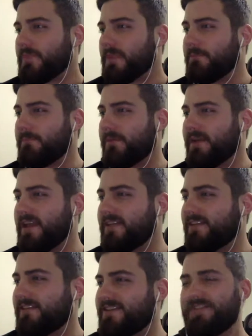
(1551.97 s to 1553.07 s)
But it's
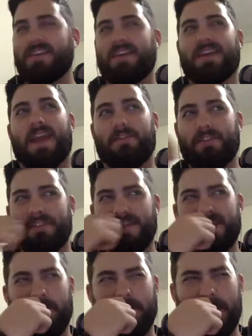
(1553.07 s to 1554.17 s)
essentially everything
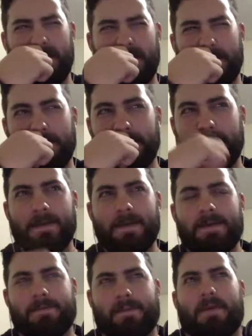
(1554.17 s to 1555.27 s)
that we learned
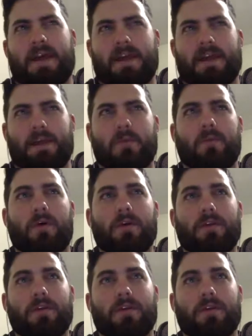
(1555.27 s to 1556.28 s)
from Ionic 1